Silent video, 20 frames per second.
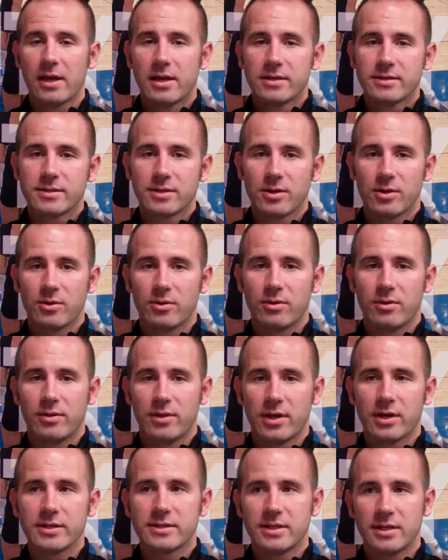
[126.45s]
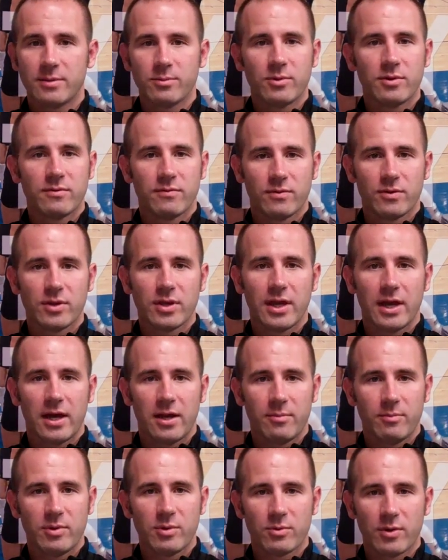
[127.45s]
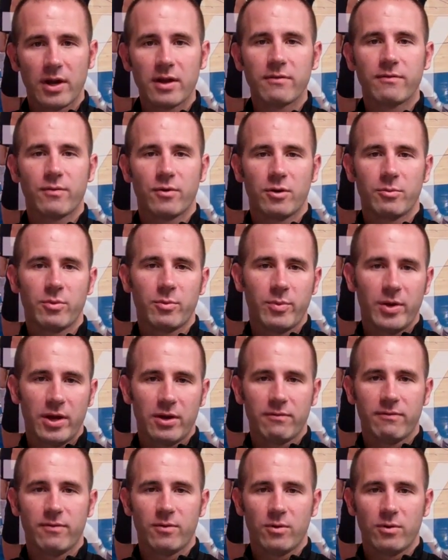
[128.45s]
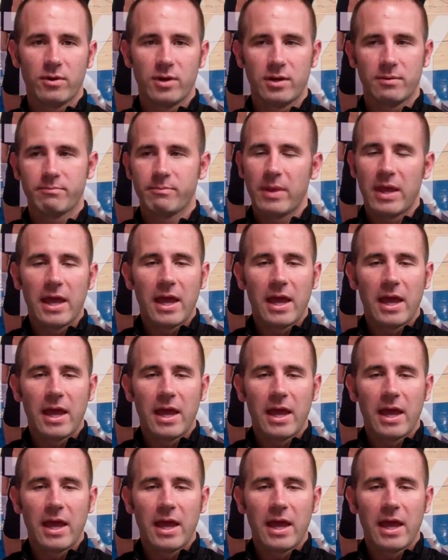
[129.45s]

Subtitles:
So they're a team we've really got to be ready for and prepare for. And